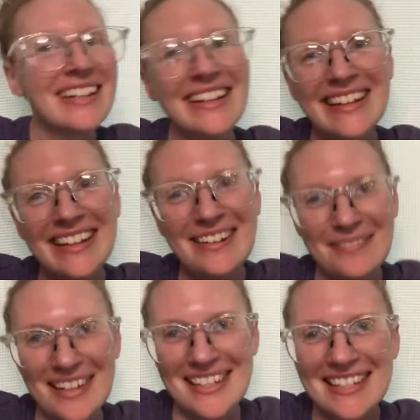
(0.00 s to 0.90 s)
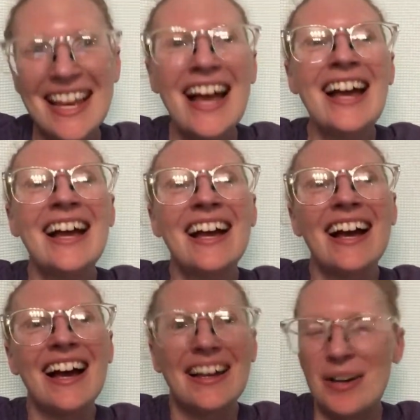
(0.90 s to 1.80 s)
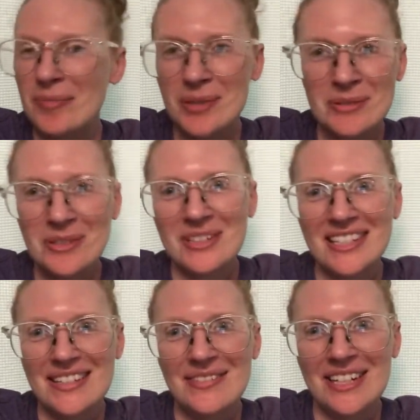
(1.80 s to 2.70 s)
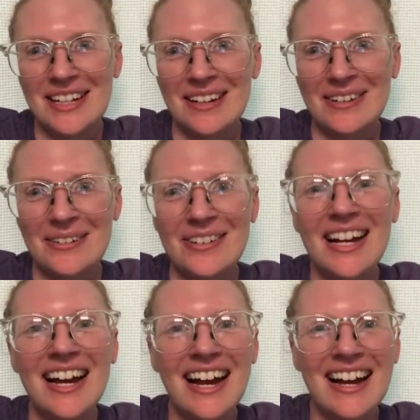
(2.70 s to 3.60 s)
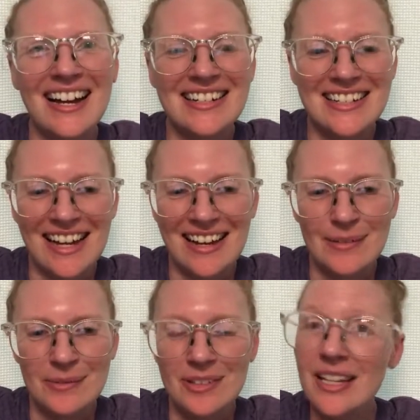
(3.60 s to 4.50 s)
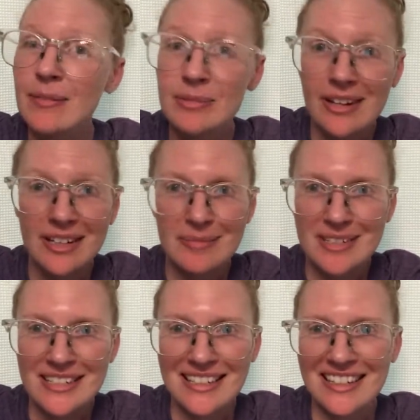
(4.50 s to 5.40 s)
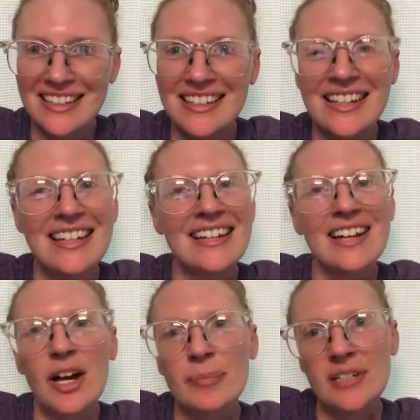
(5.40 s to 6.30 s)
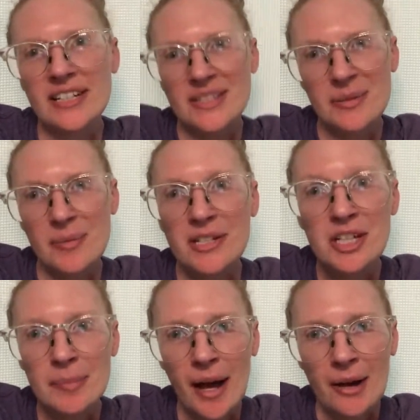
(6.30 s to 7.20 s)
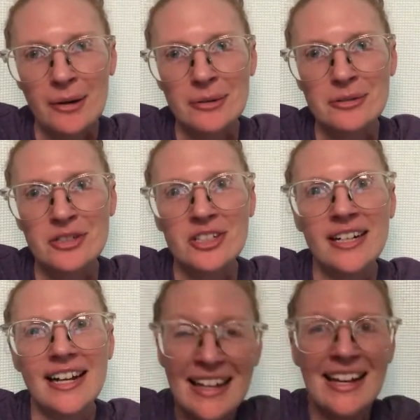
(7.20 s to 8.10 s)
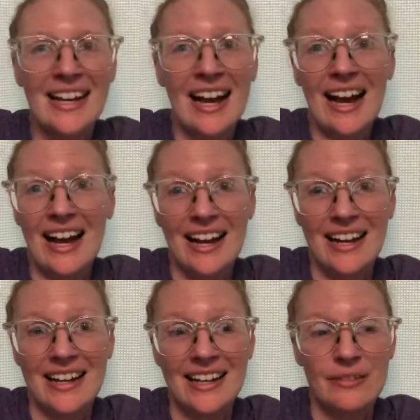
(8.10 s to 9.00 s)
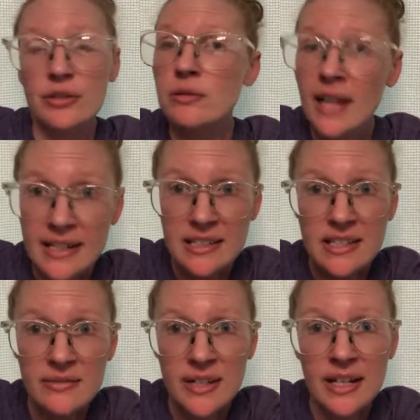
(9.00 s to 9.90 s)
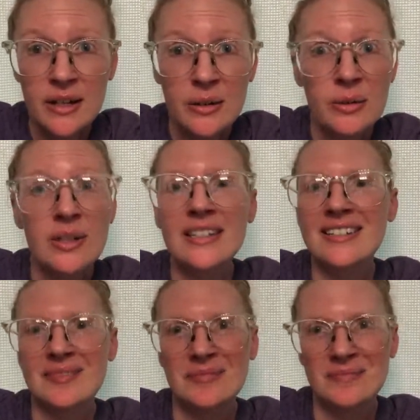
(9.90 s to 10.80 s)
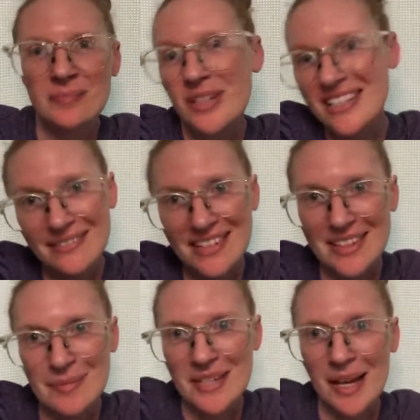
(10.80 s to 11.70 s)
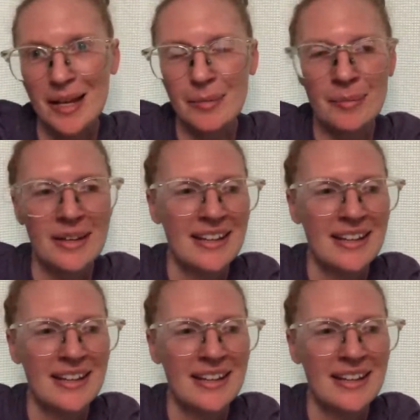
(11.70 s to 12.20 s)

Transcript: Anyways, I hope you enjoyed this video, and I will keep documenting updates with my J pouch. If you liked this video, please give it a thumbs up,